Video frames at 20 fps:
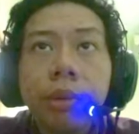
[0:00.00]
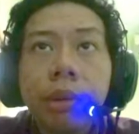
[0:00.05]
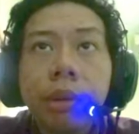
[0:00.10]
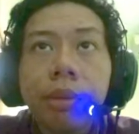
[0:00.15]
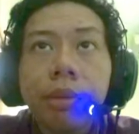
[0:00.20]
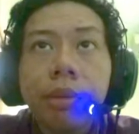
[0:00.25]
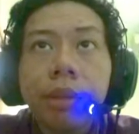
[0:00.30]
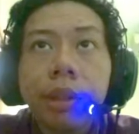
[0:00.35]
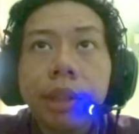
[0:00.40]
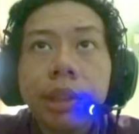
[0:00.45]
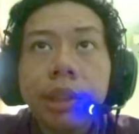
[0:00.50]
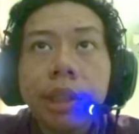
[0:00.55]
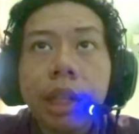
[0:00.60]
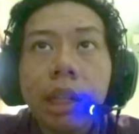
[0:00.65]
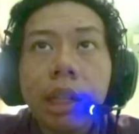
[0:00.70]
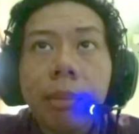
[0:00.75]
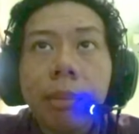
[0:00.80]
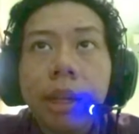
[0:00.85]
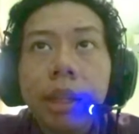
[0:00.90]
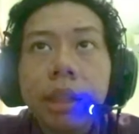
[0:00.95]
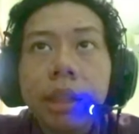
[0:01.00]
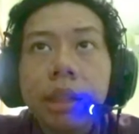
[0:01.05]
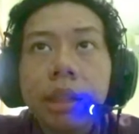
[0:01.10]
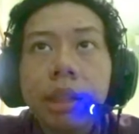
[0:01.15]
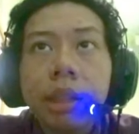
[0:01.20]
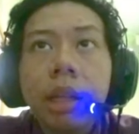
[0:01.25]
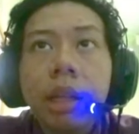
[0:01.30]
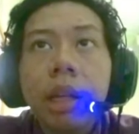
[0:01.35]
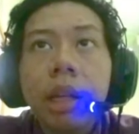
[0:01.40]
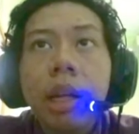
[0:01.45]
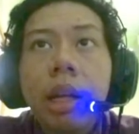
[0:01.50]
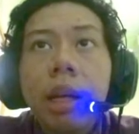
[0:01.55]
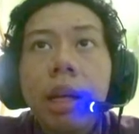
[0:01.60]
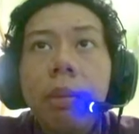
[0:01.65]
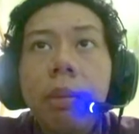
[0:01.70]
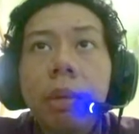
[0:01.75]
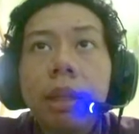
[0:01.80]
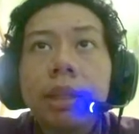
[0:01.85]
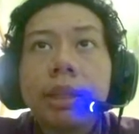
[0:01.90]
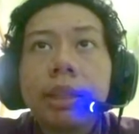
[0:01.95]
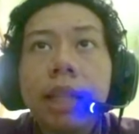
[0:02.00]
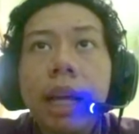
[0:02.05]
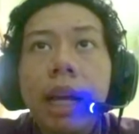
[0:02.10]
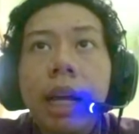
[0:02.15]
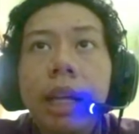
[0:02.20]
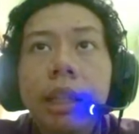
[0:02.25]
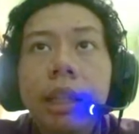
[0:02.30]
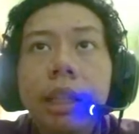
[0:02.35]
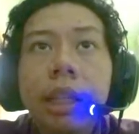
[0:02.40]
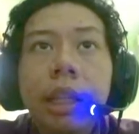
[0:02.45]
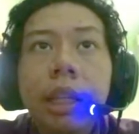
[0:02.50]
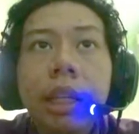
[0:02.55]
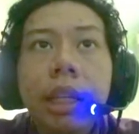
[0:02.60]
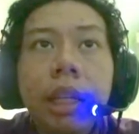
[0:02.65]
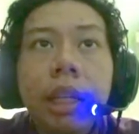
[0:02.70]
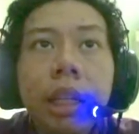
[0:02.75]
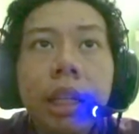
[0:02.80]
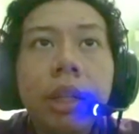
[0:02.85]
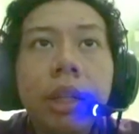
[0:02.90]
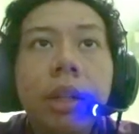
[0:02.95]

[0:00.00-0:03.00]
the first element plus ITE.